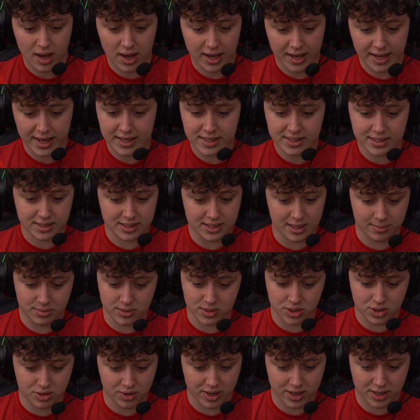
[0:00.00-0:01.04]
easy tips
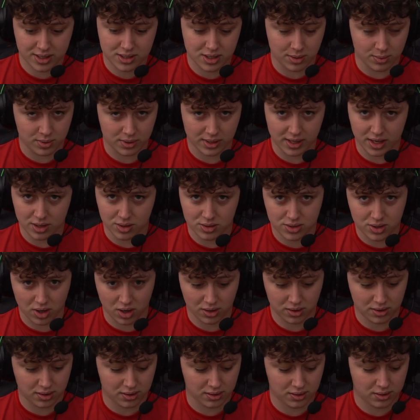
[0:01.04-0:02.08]
and tricks that would get you
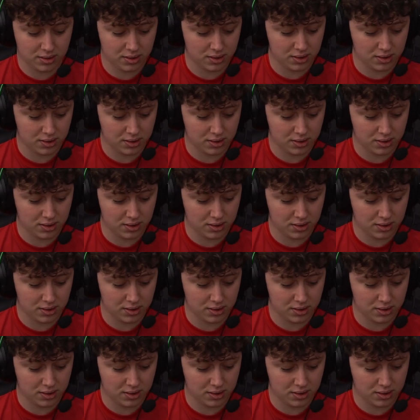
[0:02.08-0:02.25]
started.